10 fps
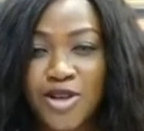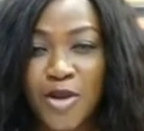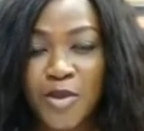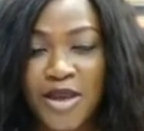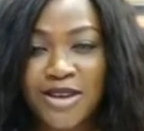
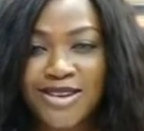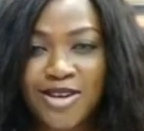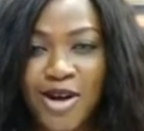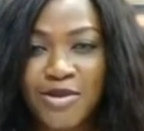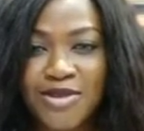Today's topic
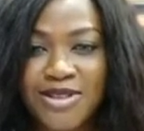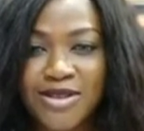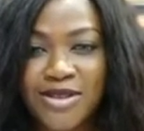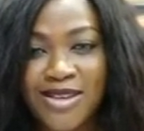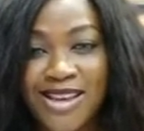
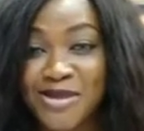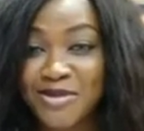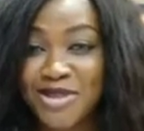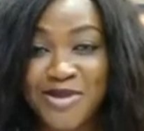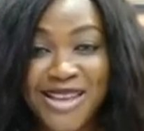
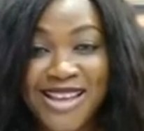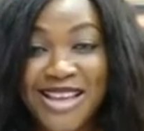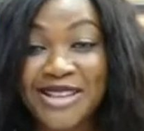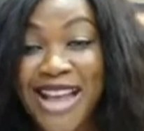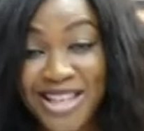
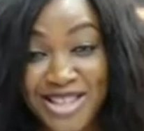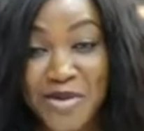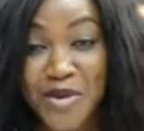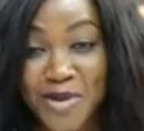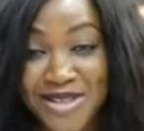it
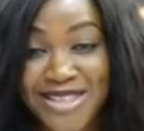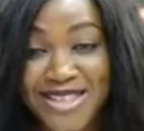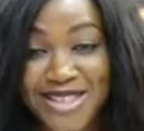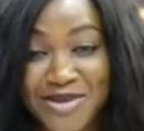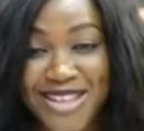actually
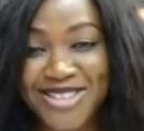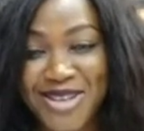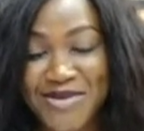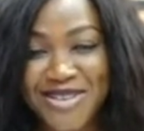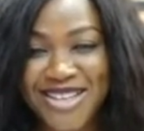promises to be
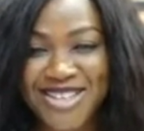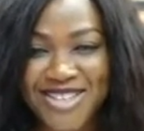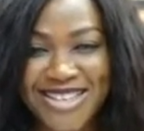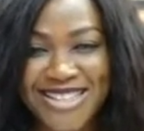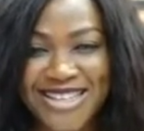extremely
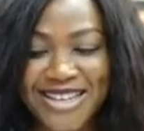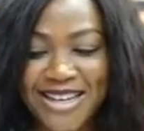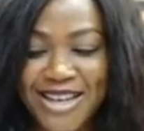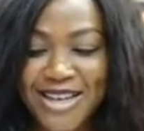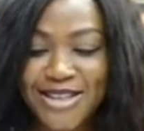
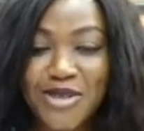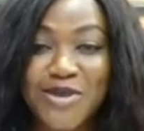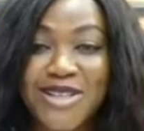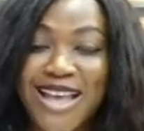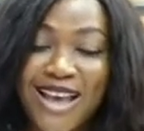interesting,
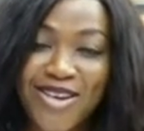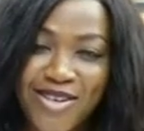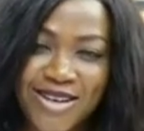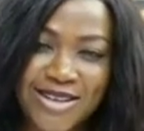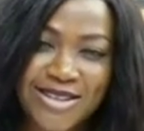so please
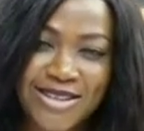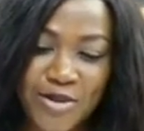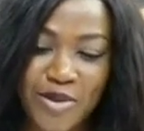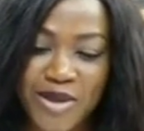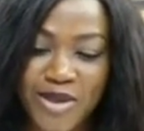hang on and
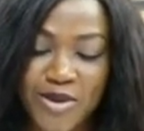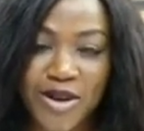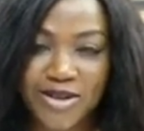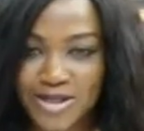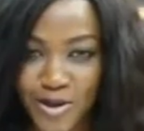stay with me
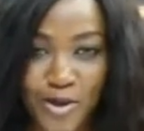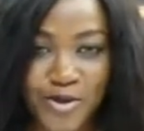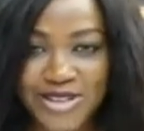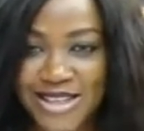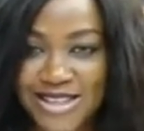throughout the
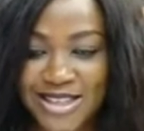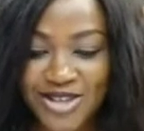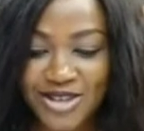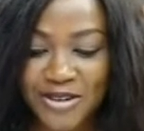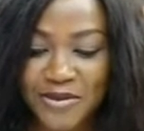whole
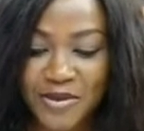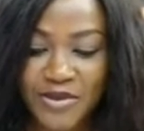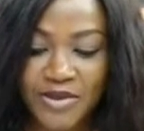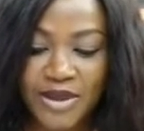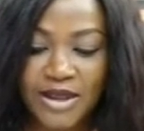presentation.